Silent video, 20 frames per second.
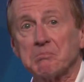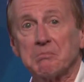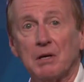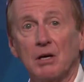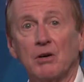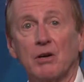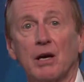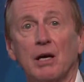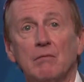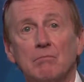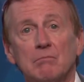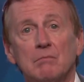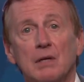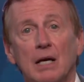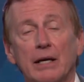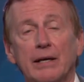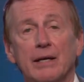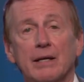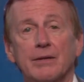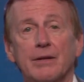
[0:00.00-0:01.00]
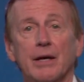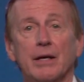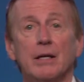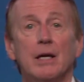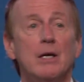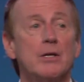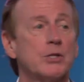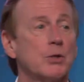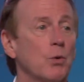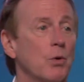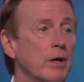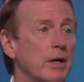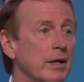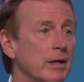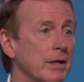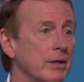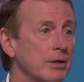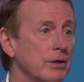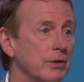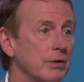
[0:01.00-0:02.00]
okay, I get that. So what can
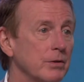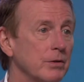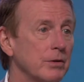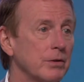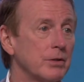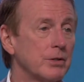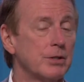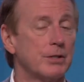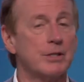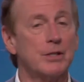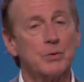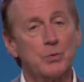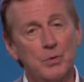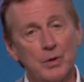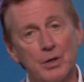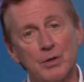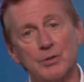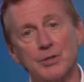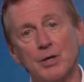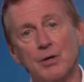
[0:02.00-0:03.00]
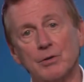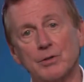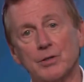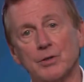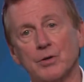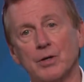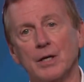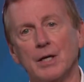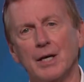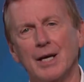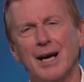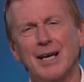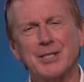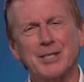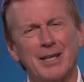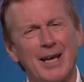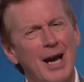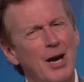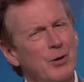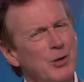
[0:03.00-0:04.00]
I do? She says, well, go talk to her. I
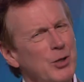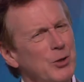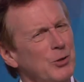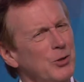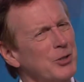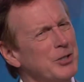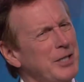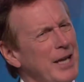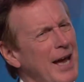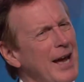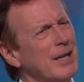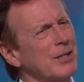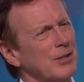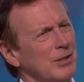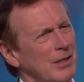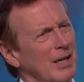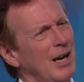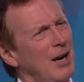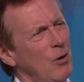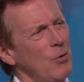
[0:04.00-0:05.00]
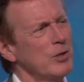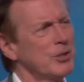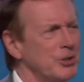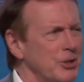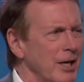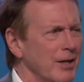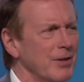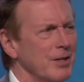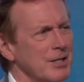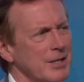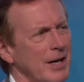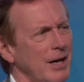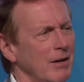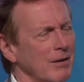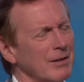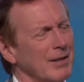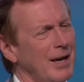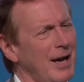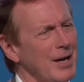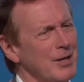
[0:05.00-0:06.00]
said, how are you and your dad? I always check these
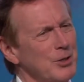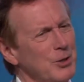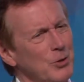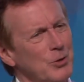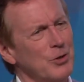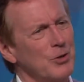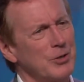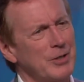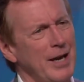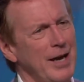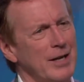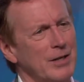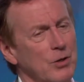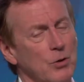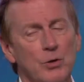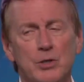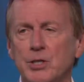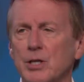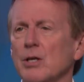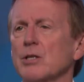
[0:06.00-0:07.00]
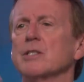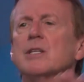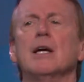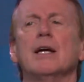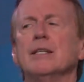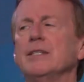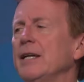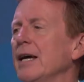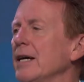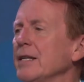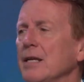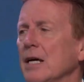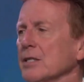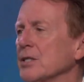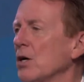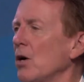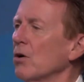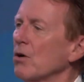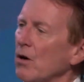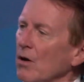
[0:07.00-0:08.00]
out. How are you and your dad going? She goes, Dad and I
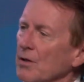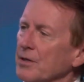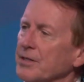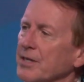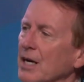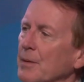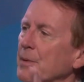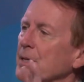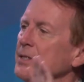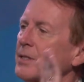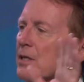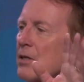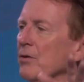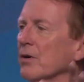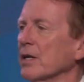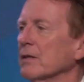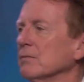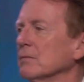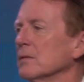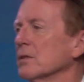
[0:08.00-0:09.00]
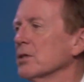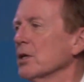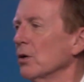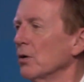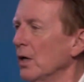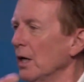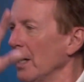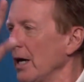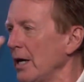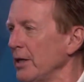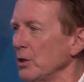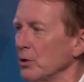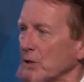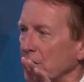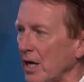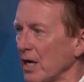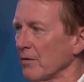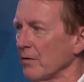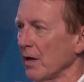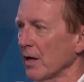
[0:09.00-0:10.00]
talk all the time. I said, great. So I knew it's
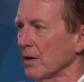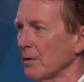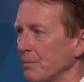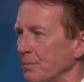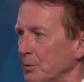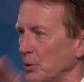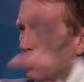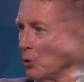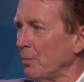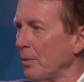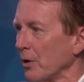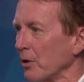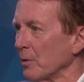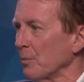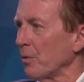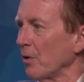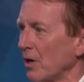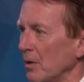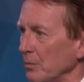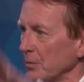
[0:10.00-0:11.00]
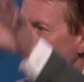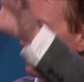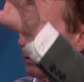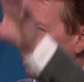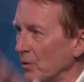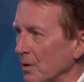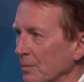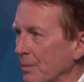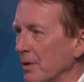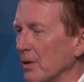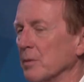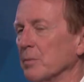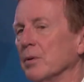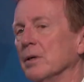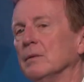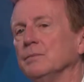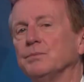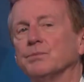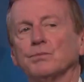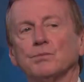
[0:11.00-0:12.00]
kind of not a two-parent problem. It was a one-parent problem.